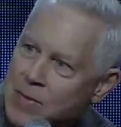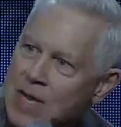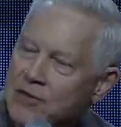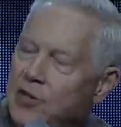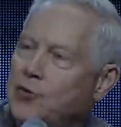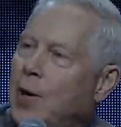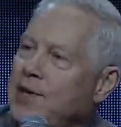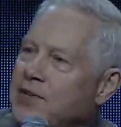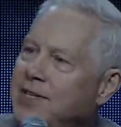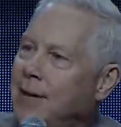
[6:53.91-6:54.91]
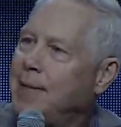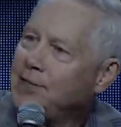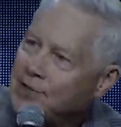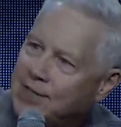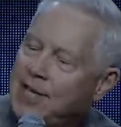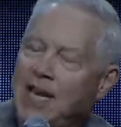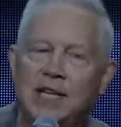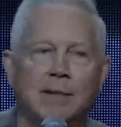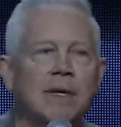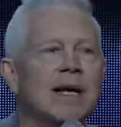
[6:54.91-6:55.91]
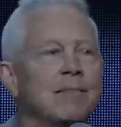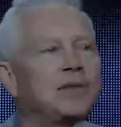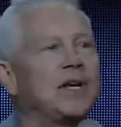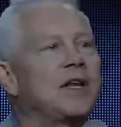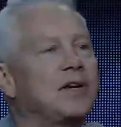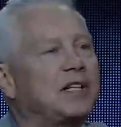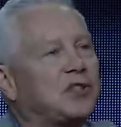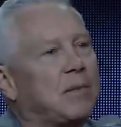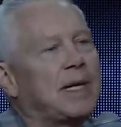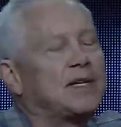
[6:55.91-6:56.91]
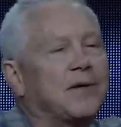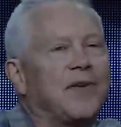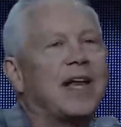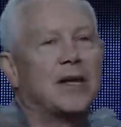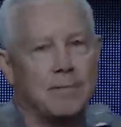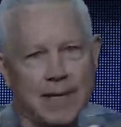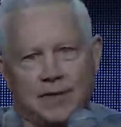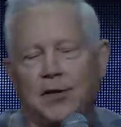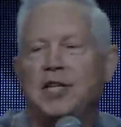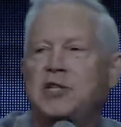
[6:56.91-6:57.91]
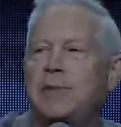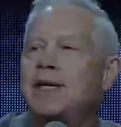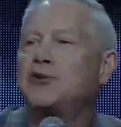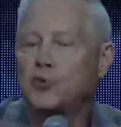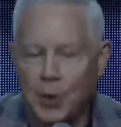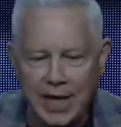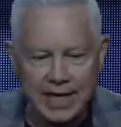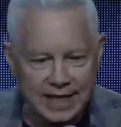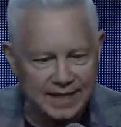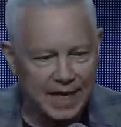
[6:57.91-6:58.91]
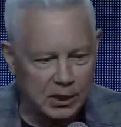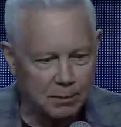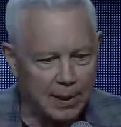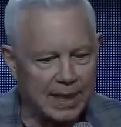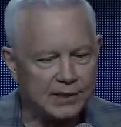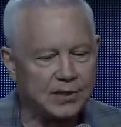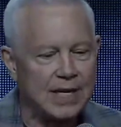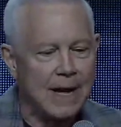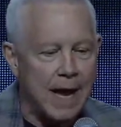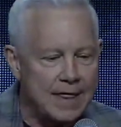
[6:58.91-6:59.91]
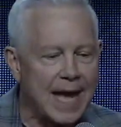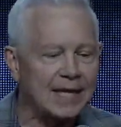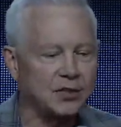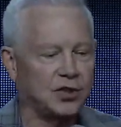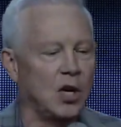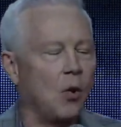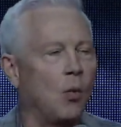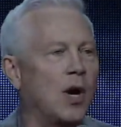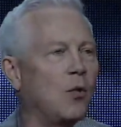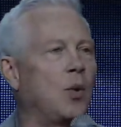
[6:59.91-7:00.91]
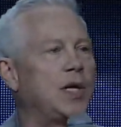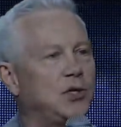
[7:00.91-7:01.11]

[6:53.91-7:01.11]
See, it's great to come into the kingdom, but then there needs to be a development. There needs to be a training that takes place, and that's what we